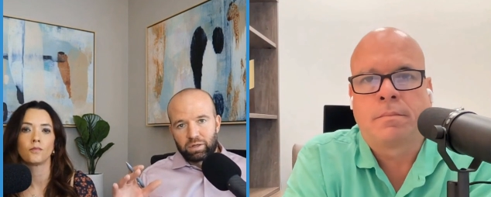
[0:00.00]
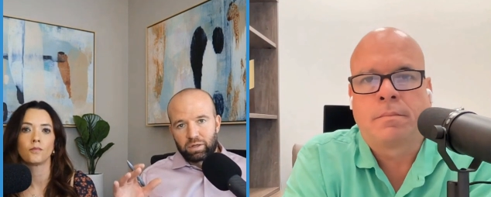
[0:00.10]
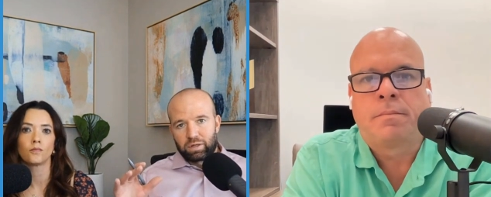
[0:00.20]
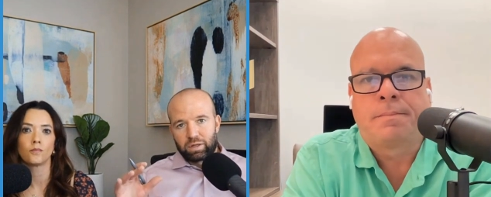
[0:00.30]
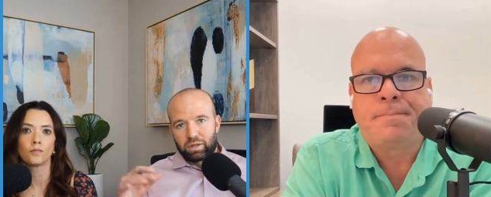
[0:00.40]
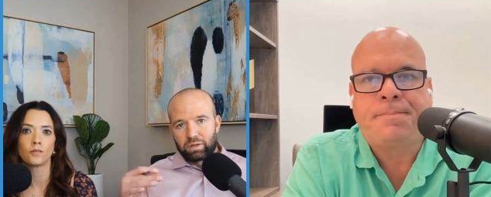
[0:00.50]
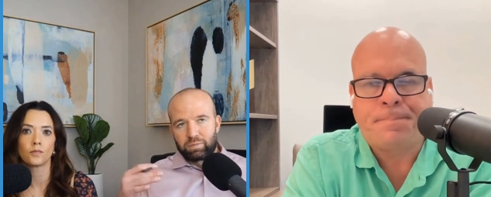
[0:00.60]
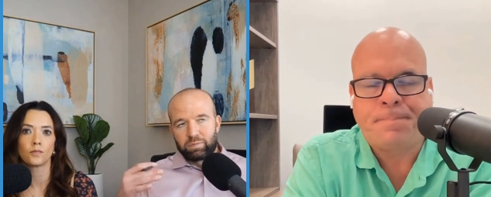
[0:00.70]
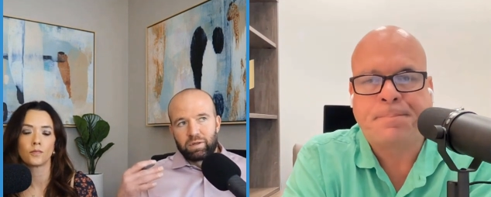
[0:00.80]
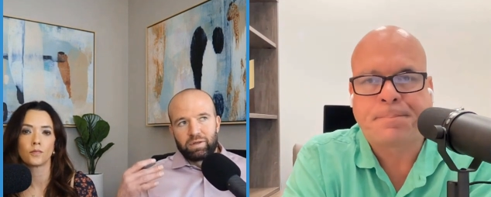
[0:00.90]
Speaker 1: uh,
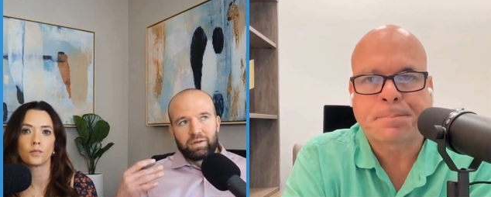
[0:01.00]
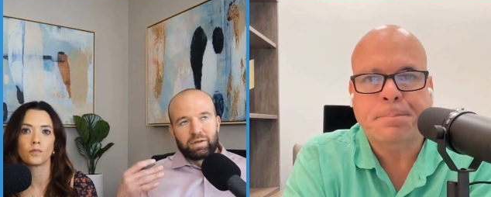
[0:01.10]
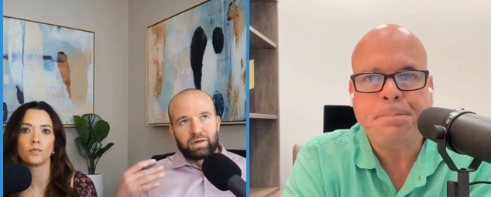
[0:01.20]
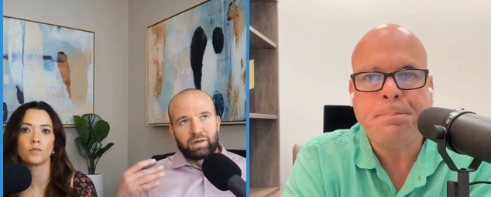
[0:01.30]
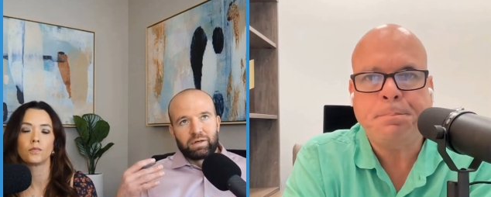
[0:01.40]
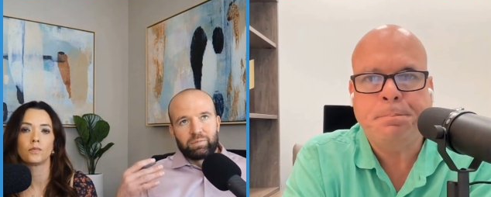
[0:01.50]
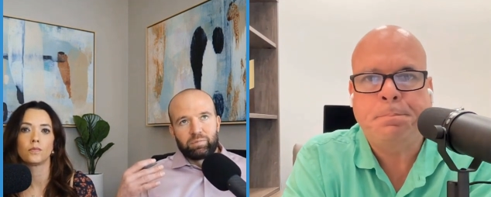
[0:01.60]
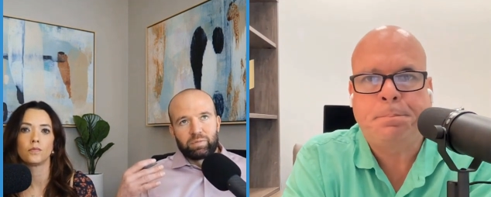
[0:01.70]
and um,